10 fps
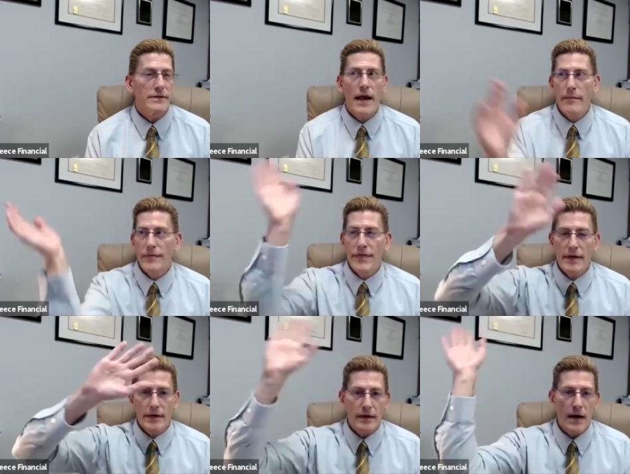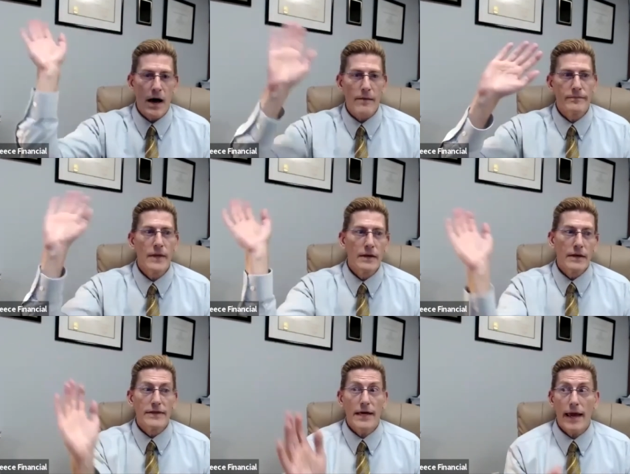And I'm thinking, um,
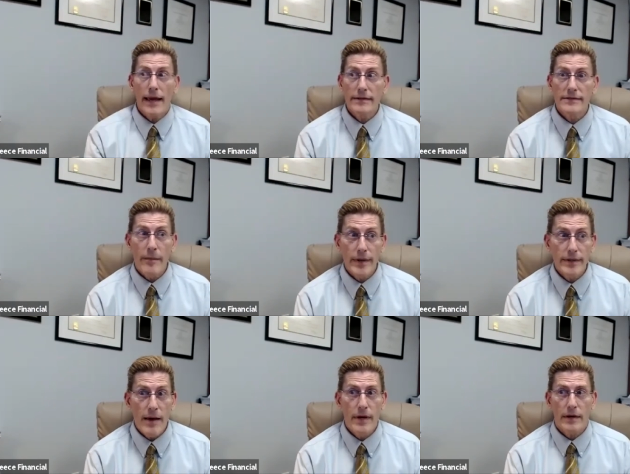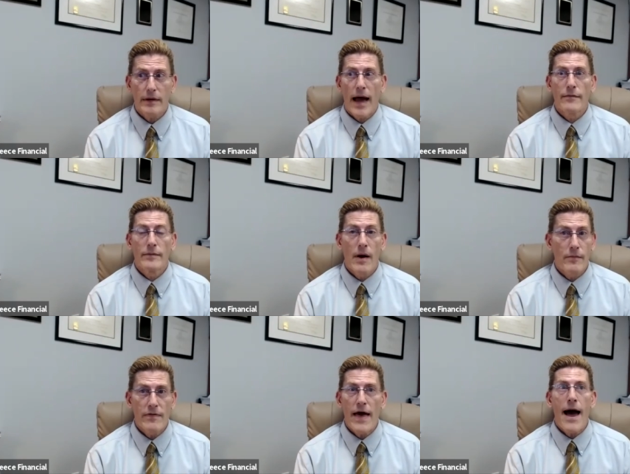the AIDS epidemic, I
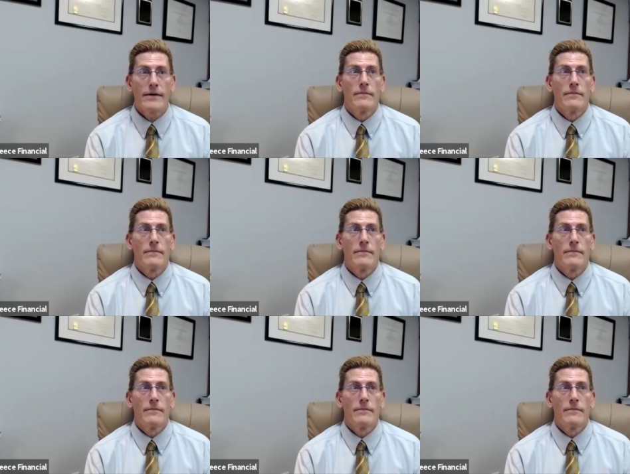remember that.